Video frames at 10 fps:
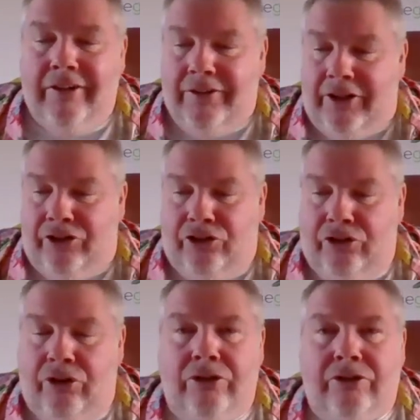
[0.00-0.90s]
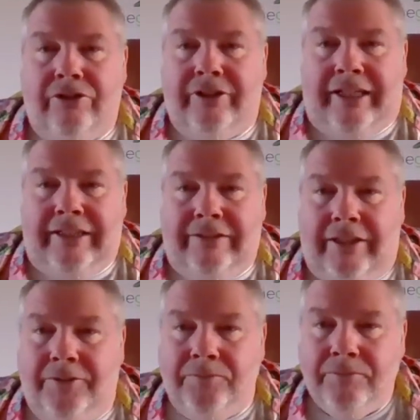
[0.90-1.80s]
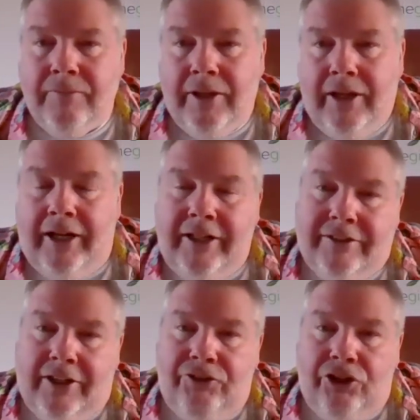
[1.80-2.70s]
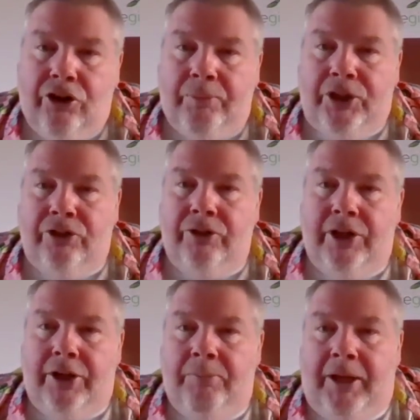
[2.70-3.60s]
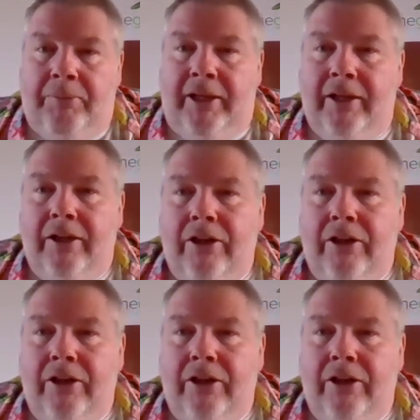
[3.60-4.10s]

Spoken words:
this short tasting, and it's given you an opportunity to maybe